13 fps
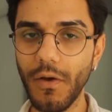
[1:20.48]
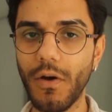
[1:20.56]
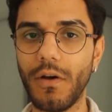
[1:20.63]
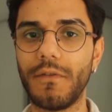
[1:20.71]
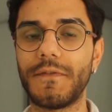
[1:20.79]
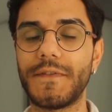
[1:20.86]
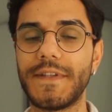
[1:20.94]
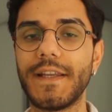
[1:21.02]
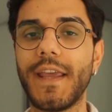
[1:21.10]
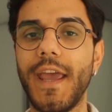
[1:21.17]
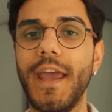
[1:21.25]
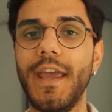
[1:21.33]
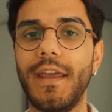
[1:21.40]
of
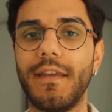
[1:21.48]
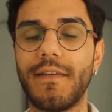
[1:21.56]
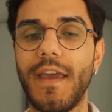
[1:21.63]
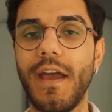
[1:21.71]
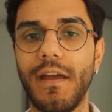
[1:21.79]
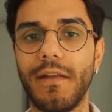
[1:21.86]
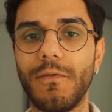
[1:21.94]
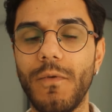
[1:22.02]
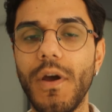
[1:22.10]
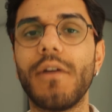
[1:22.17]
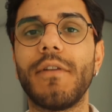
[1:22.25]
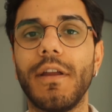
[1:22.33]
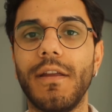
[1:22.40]
decay can
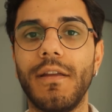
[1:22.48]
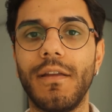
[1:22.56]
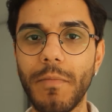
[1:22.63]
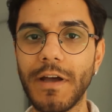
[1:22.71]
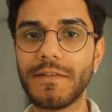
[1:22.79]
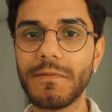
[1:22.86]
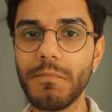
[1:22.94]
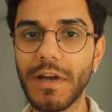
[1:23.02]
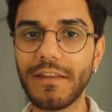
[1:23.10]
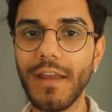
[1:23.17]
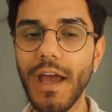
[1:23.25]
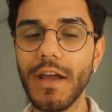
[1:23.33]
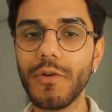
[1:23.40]
vary, but
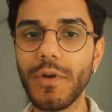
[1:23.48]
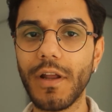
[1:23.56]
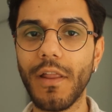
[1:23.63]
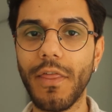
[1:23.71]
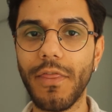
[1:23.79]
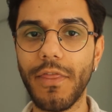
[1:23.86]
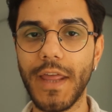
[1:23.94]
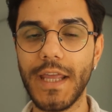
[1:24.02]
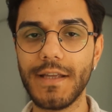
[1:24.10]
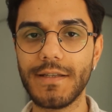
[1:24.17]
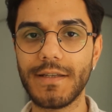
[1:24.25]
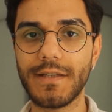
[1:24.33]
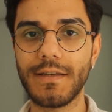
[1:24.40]
material
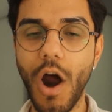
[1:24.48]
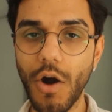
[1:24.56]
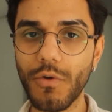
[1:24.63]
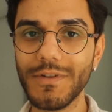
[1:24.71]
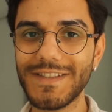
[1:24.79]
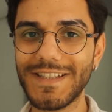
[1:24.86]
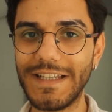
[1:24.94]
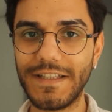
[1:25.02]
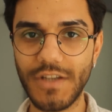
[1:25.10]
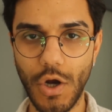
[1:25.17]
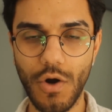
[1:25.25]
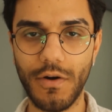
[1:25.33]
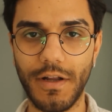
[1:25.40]
things aren't
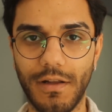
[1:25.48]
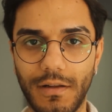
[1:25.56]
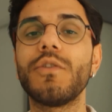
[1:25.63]
eternal.